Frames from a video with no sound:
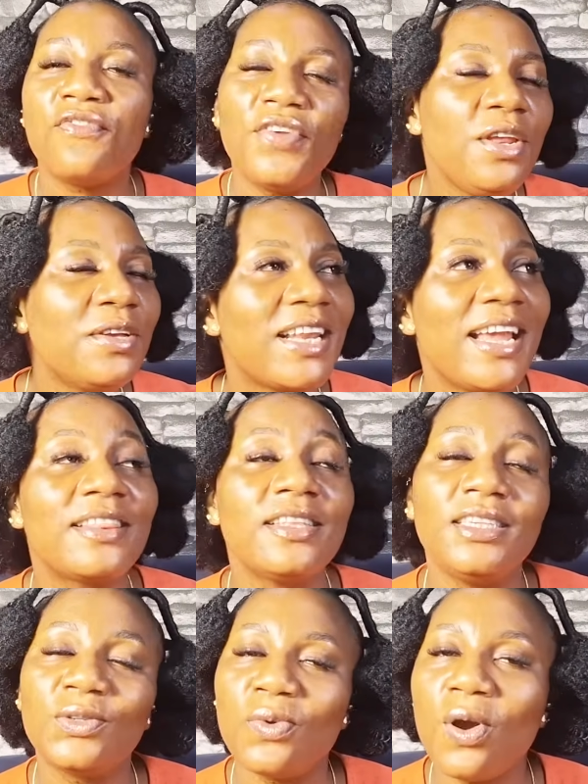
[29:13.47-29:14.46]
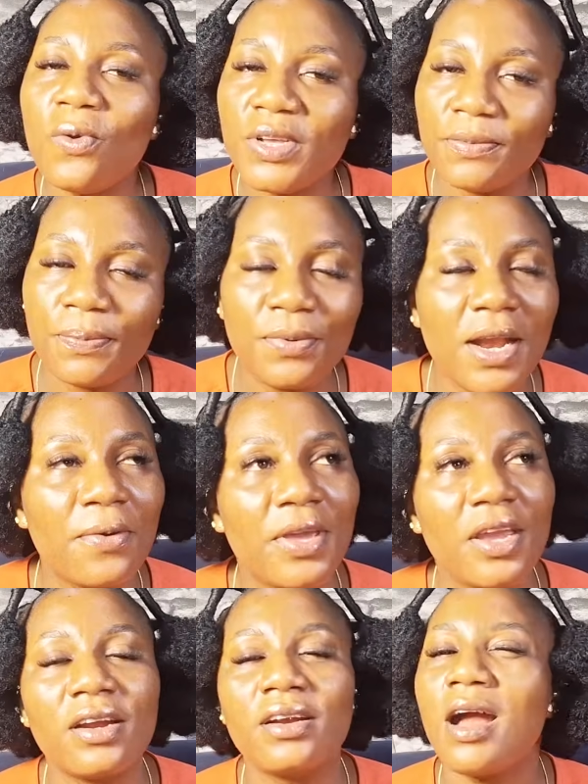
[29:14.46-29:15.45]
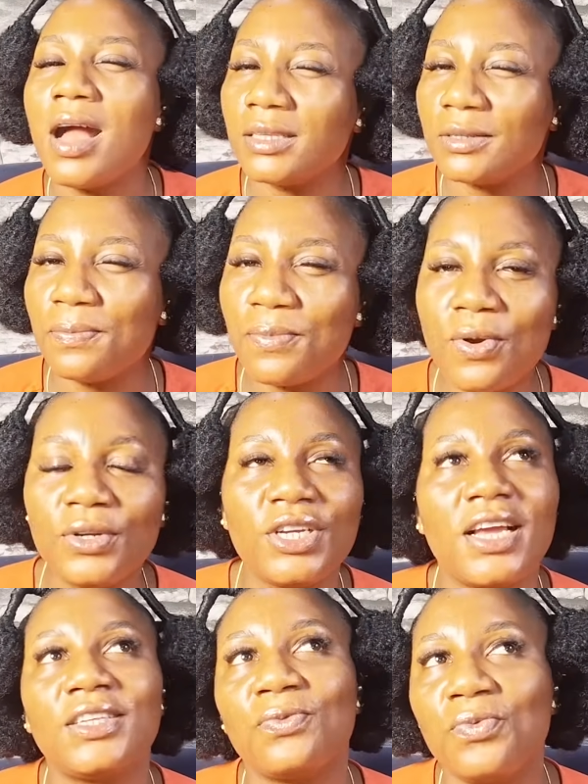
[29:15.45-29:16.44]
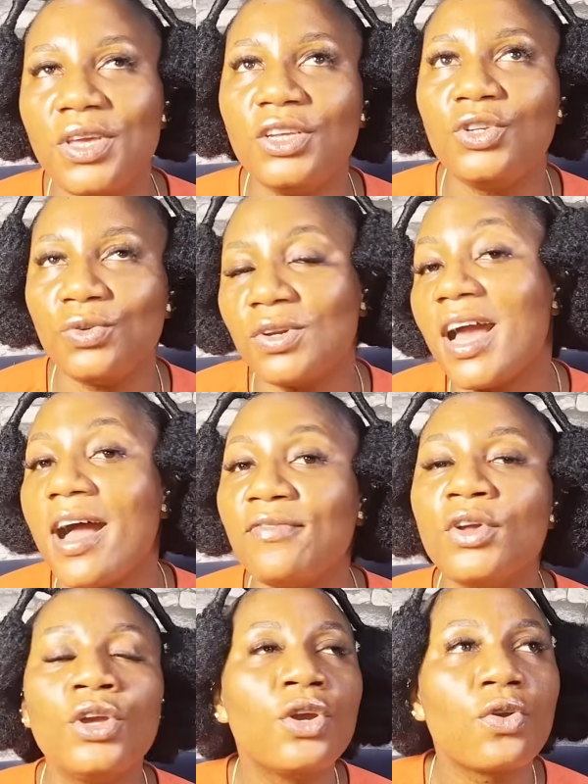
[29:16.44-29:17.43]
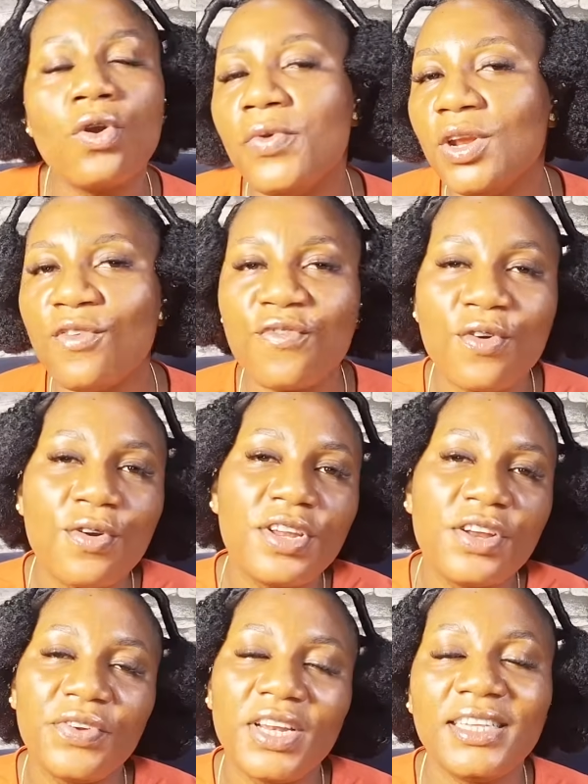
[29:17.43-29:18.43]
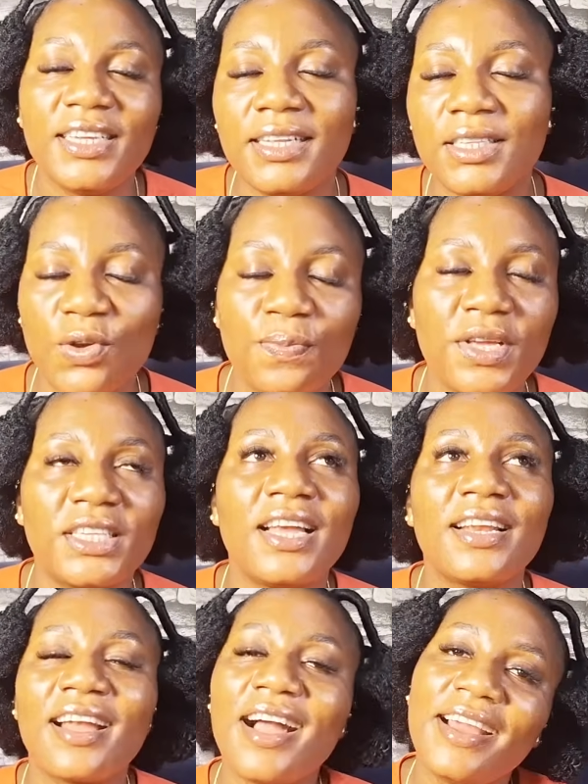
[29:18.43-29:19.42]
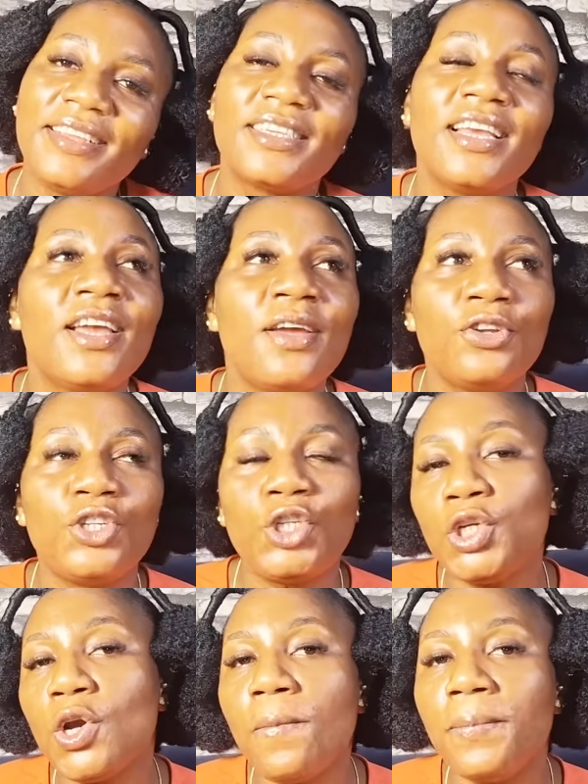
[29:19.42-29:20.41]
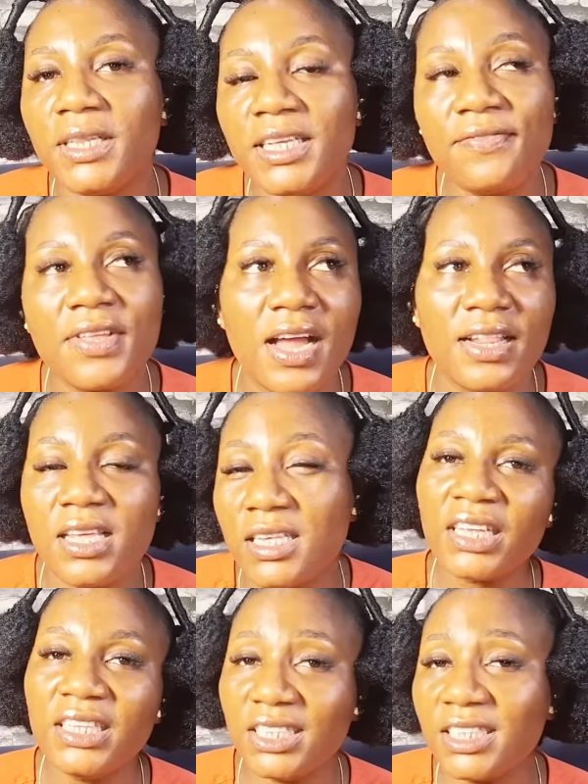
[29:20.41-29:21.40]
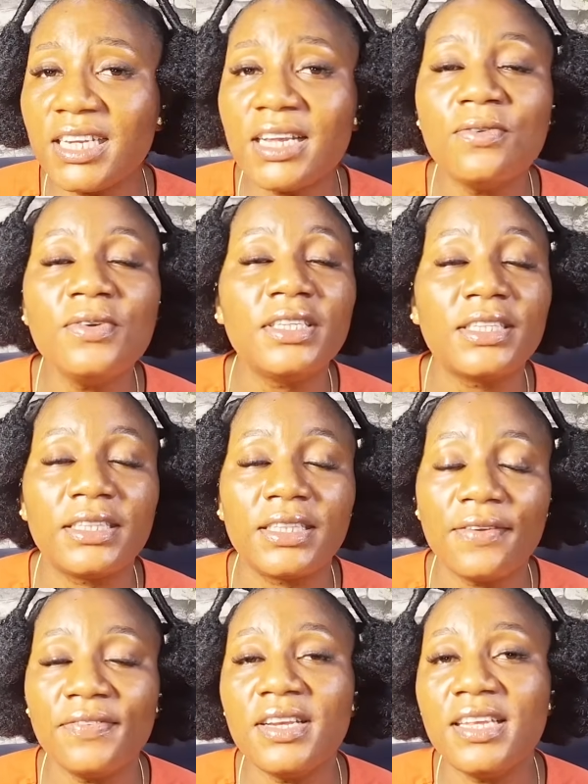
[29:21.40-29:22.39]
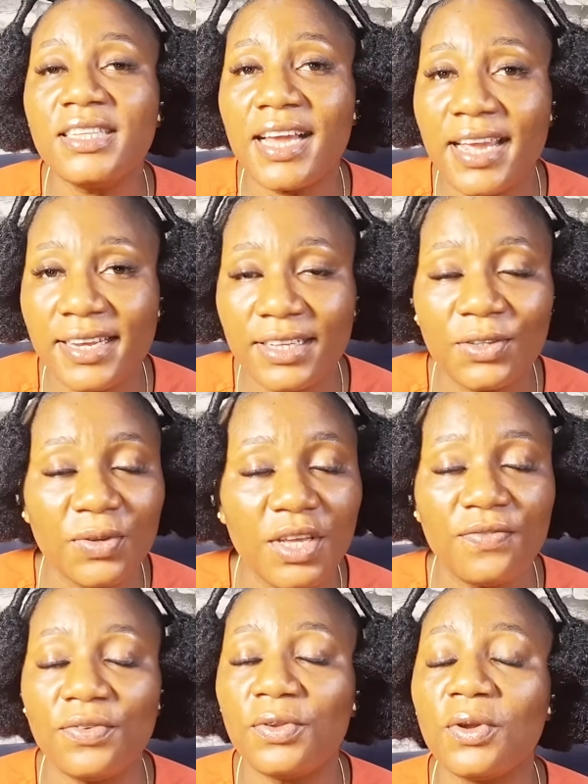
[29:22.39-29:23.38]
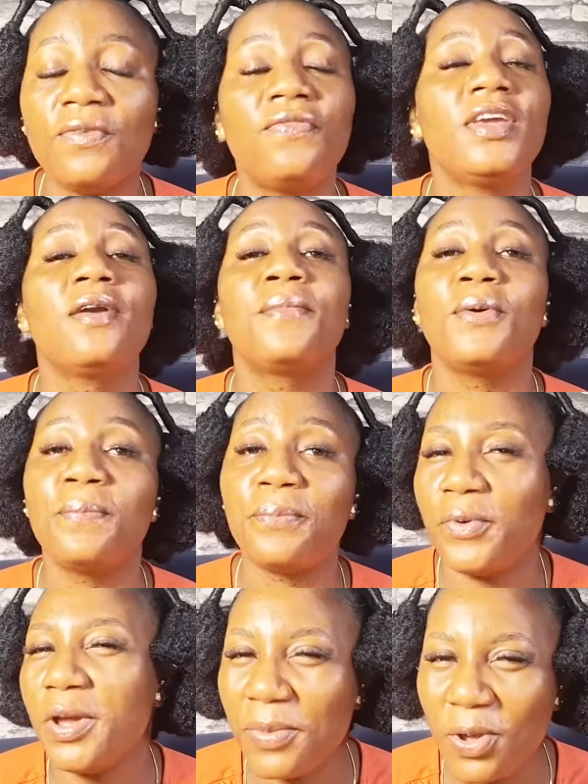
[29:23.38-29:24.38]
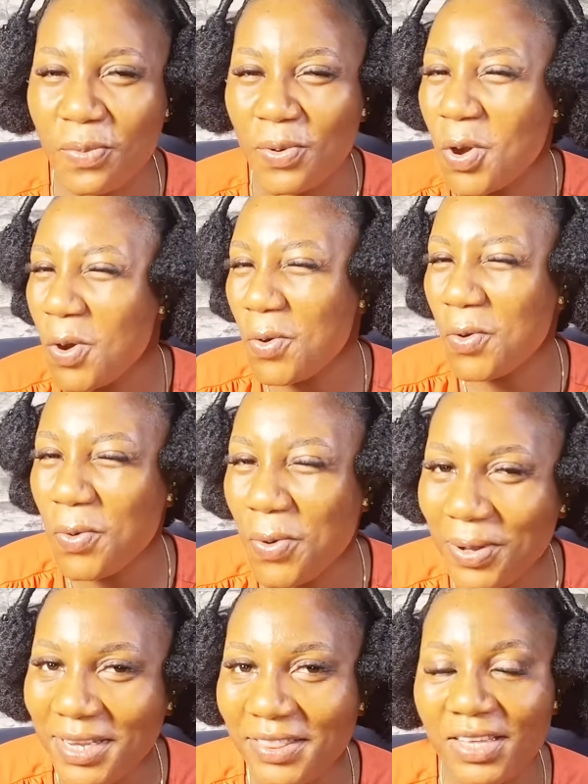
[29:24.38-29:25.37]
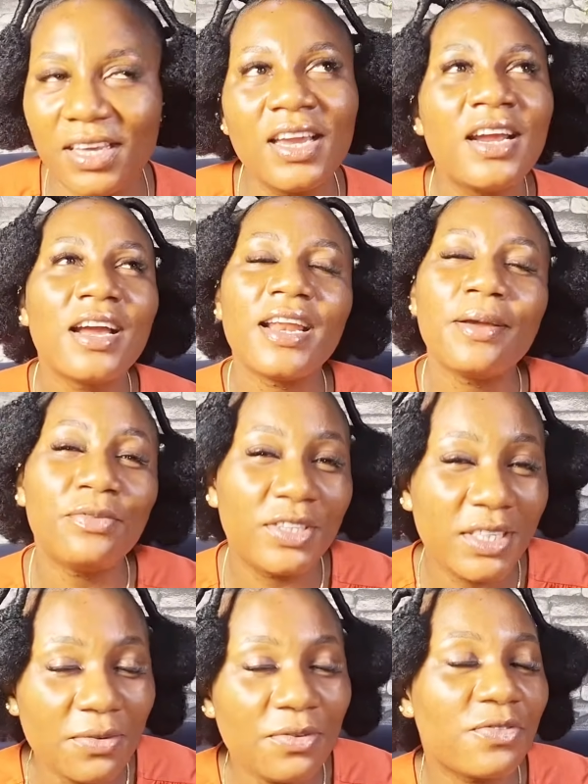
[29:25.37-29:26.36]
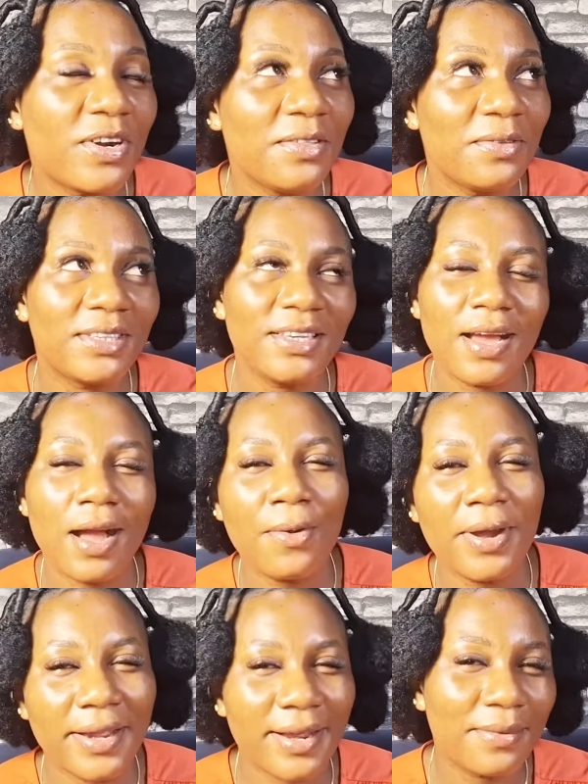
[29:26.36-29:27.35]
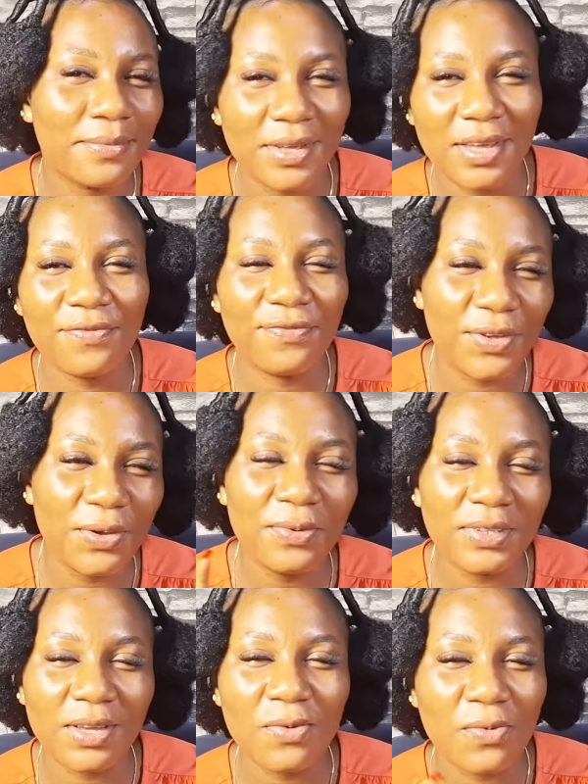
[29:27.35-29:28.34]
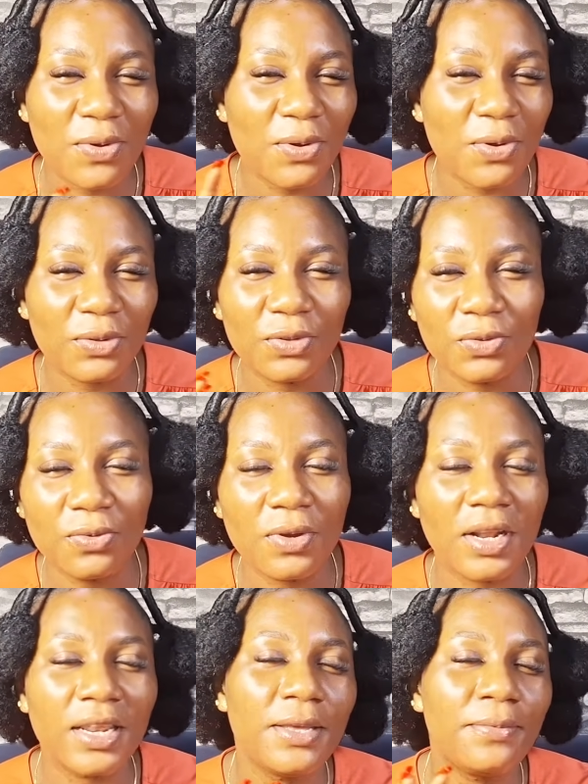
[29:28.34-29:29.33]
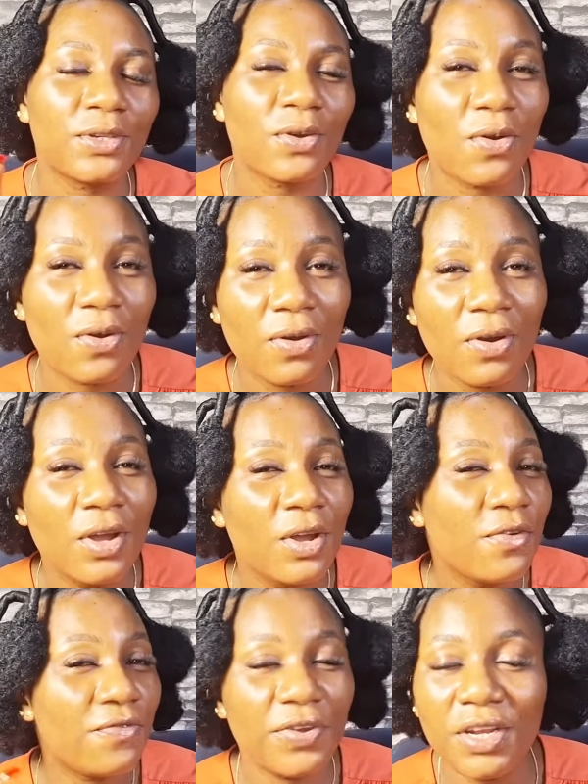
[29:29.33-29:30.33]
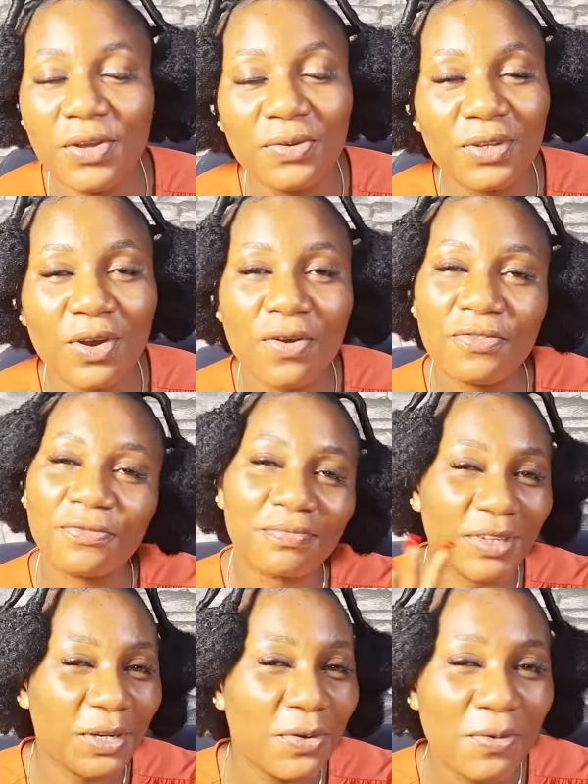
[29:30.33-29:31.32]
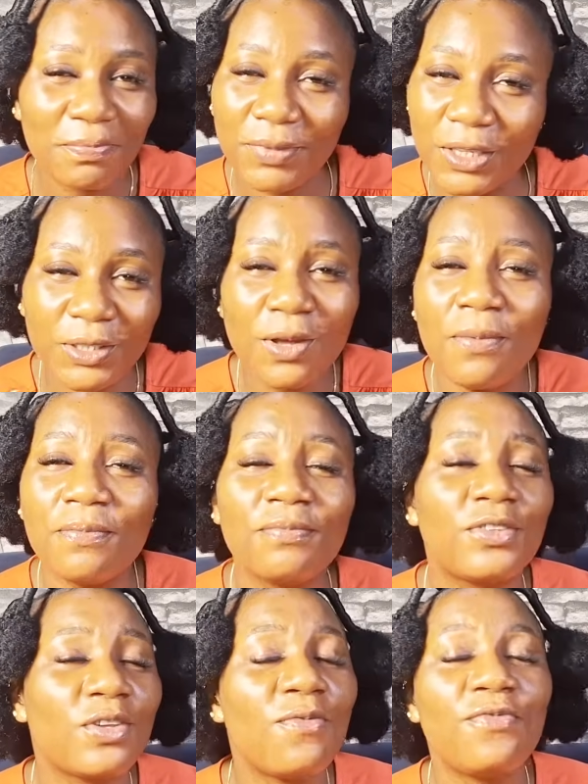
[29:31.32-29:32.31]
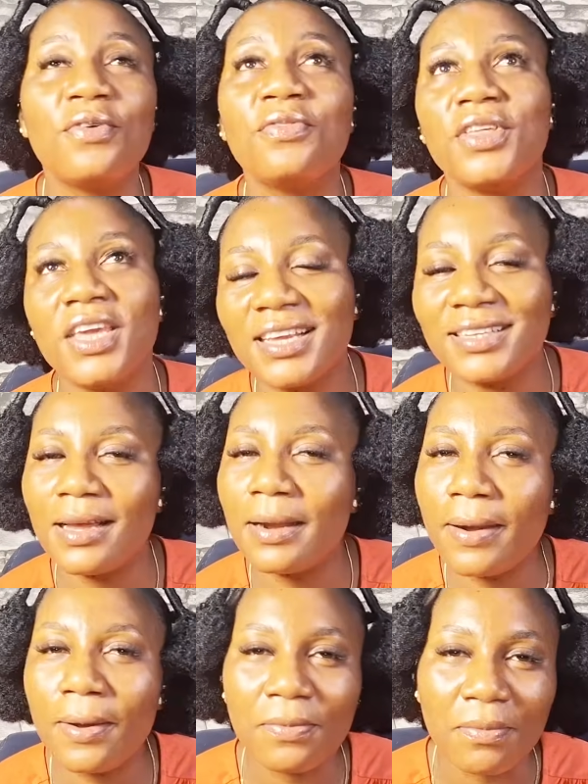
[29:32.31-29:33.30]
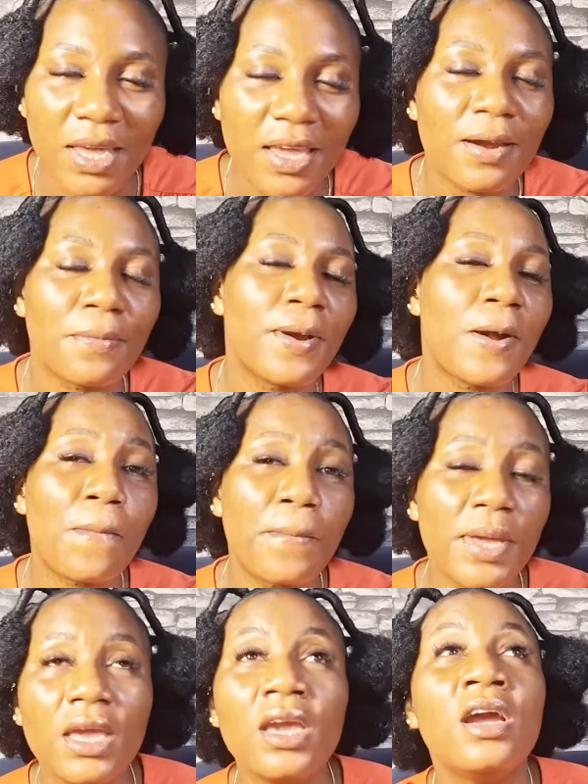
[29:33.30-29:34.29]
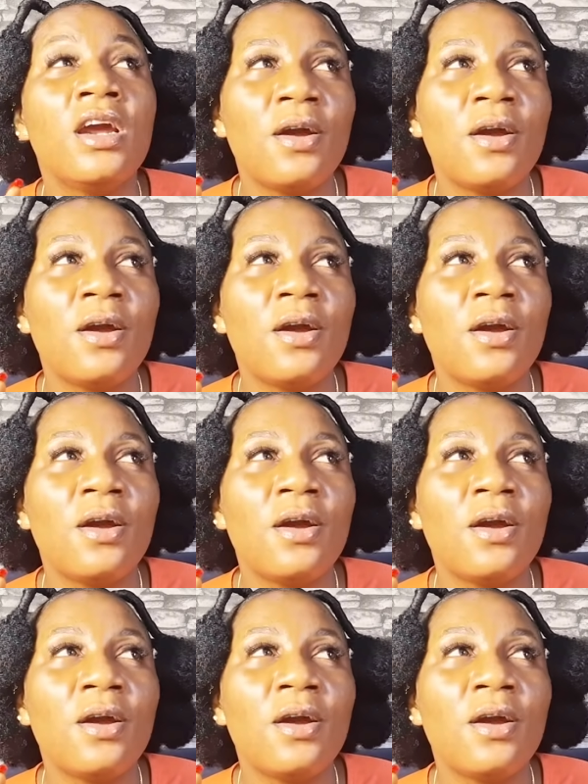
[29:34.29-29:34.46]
videos like this will always be put out here, as much as we should have going on for other related topics. And guys, sure believe that this channel is definitely targeted to give you nothing but premium quality, and I'm still trying to see how I can be infusing 1 or 2 clips or videos of some fun things around me, about me.